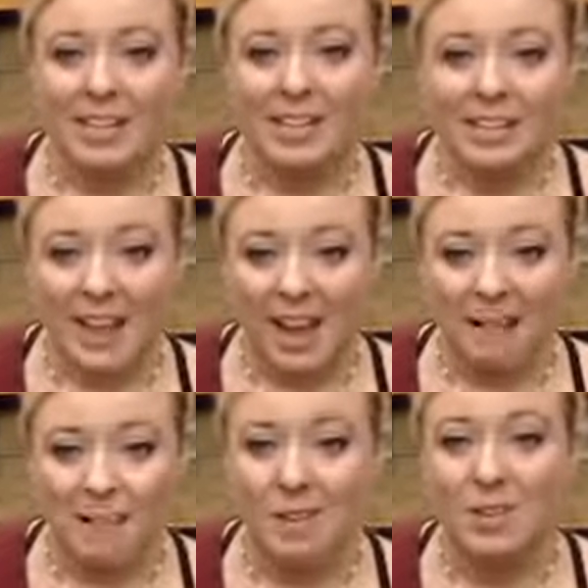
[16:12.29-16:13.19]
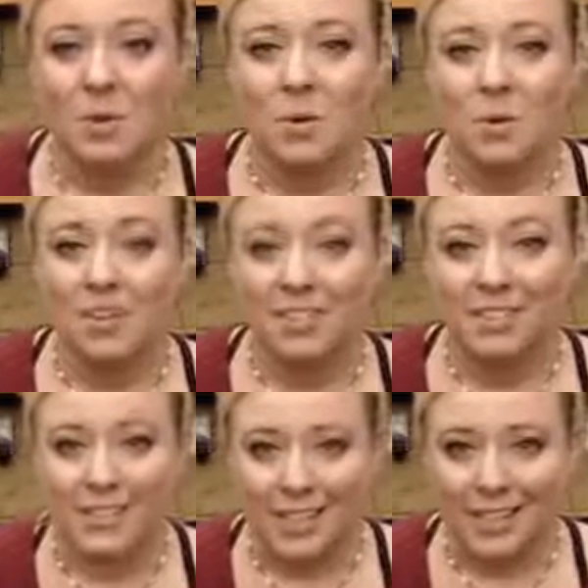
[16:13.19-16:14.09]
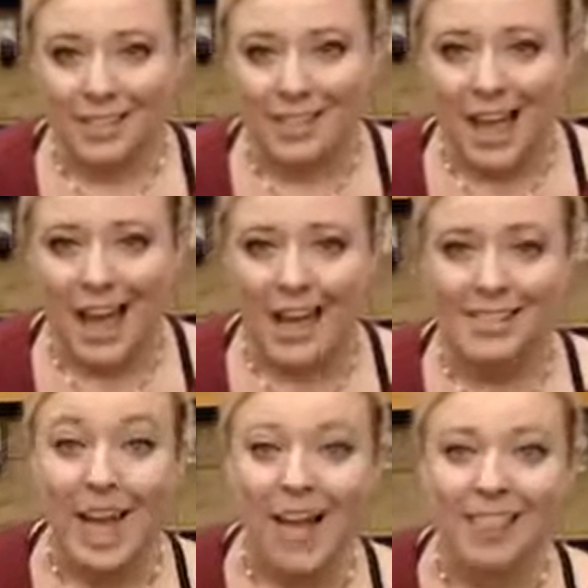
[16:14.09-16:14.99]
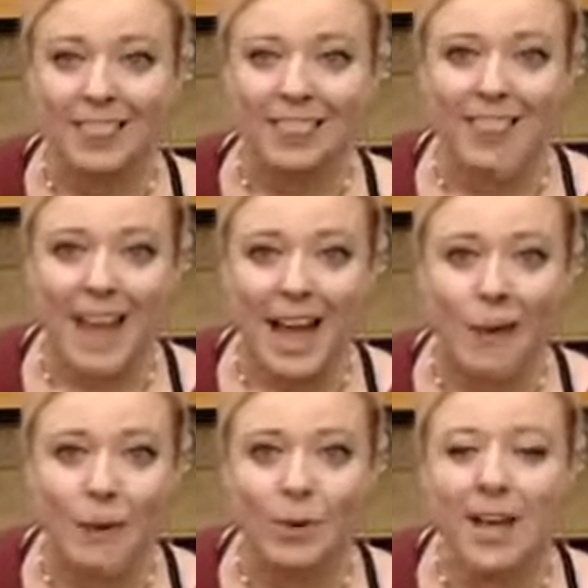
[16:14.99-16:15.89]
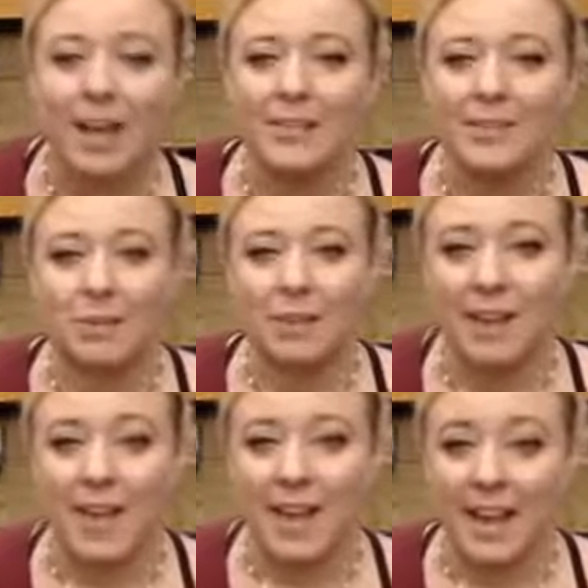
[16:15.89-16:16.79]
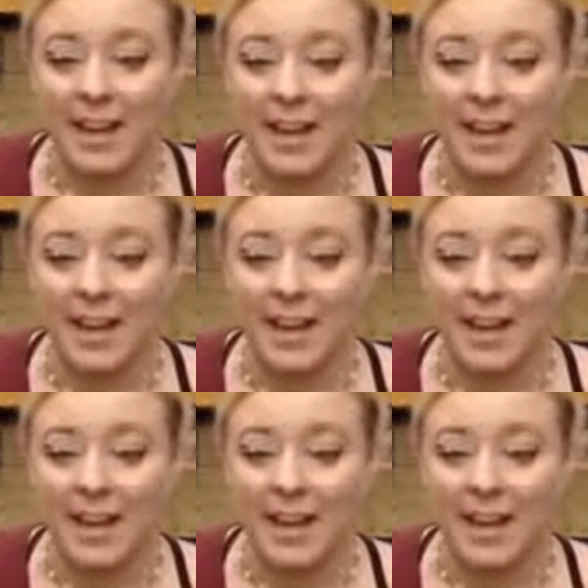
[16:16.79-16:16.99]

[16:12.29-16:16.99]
Tap your sticks as loud as you can.